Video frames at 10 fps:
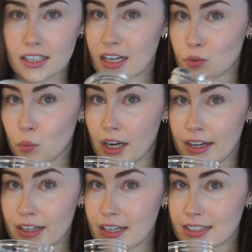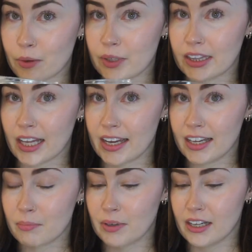as wide as I would
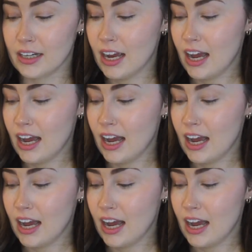like, but